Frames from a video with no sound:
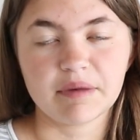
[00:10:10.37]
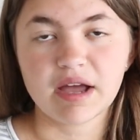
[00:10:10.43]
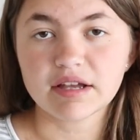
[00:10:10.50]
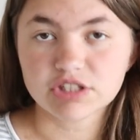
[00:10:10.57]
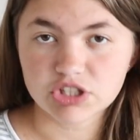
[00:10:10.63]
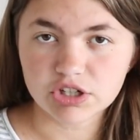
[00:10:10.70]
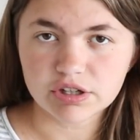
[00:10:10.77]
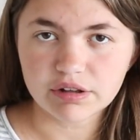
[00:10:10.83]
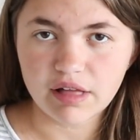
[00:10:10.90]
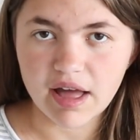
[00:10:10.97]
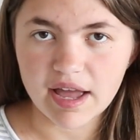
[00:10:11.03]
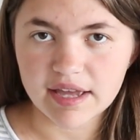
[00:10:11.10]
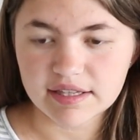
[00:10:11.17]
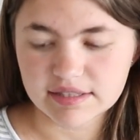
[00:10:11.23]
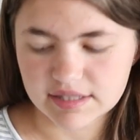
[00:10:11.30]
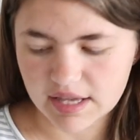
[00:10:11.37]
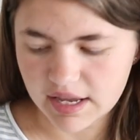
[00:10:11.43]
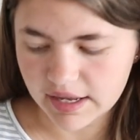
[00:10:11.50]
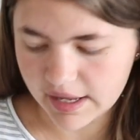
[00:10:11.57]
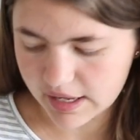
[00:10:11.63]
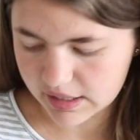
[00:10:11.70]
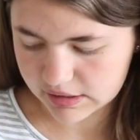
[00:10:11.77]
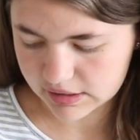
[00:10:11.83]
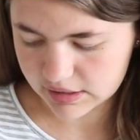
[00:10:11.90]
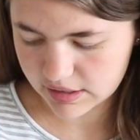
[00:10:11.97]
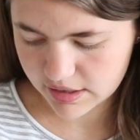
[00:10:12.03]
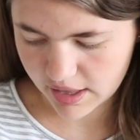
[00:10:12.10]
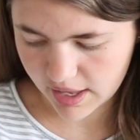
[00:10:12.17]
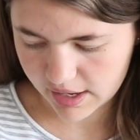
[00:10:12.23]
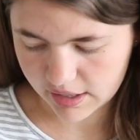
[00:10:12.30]
circle eyes, and
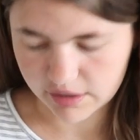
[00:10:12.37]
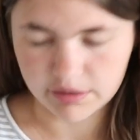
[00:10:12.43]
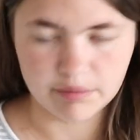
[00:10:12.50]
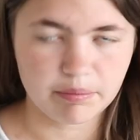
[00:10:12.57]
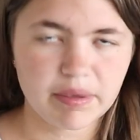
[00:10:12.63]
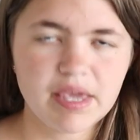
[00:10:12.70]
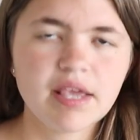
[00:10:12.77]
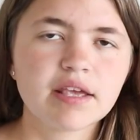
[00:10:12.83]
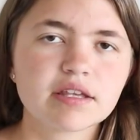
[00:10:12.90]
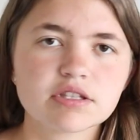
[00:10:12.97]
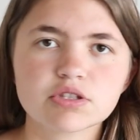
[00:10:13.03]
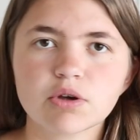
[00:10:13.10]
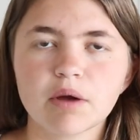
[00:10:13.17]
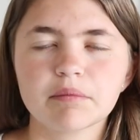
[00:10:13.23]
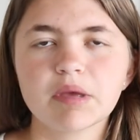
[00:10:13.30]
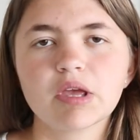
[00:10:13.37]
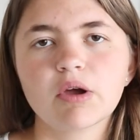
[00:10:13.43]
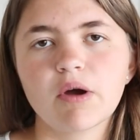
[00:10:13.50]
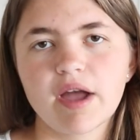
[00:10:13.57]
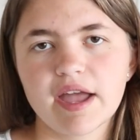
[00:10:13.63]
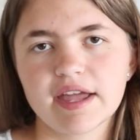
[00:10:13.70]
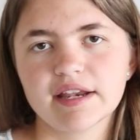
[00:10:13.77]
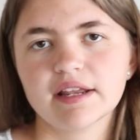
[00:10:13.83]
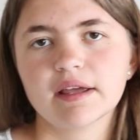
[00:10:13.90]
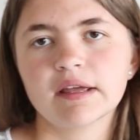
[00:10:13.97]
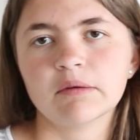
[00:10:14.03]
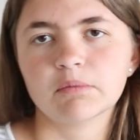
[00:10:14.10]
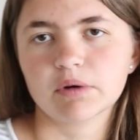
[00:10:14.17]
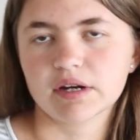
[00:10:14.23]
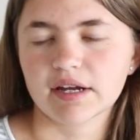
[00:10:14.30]
then the beak. So I'm gonna go ahead
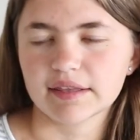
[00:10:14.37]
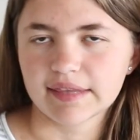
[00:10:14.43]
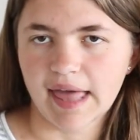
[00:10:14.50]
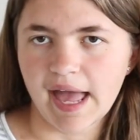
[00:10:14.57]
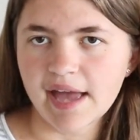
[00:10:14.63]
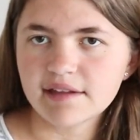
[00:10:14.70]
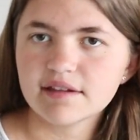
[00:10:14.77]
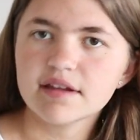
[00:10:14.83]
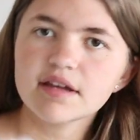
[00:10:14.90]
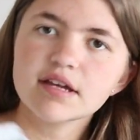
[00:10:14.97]
and work on that.